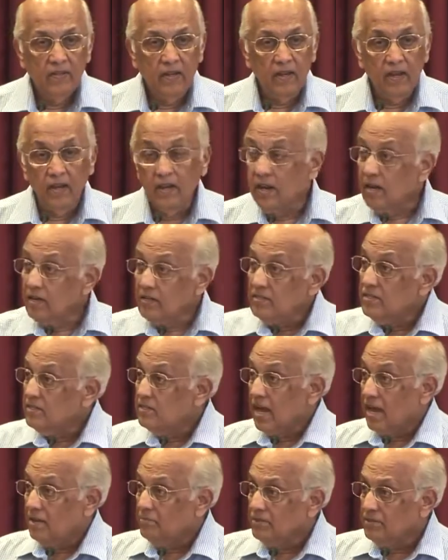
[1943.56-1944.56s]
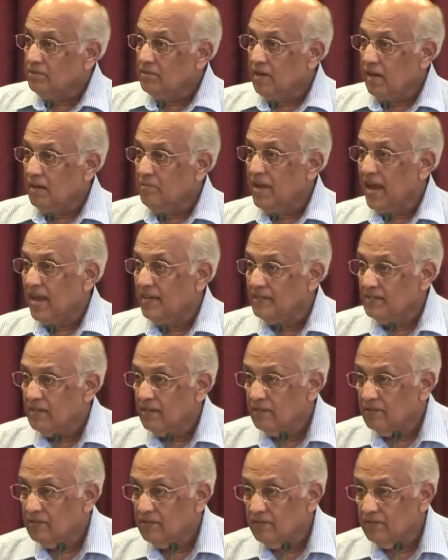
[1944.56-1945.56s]
He didn't get his disciples to take bags
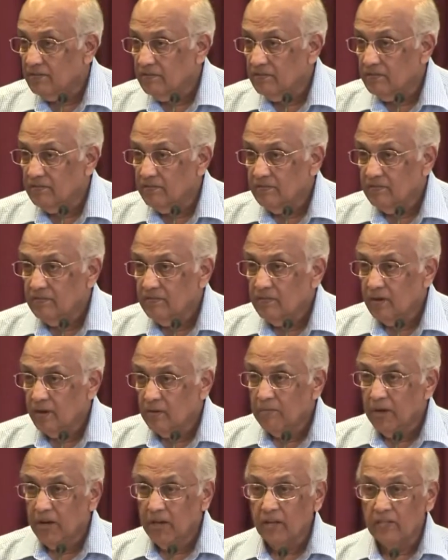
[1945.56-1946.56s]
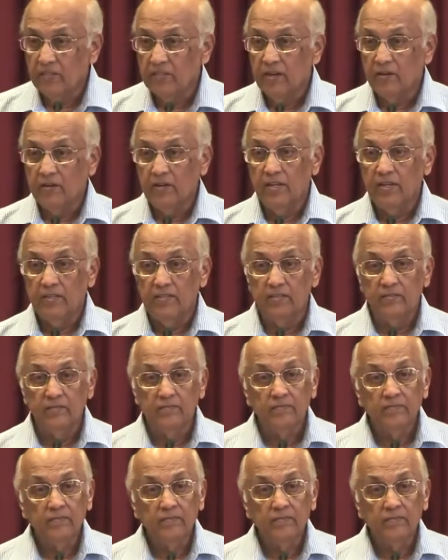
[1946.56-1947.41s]
now, or buckets nowadays.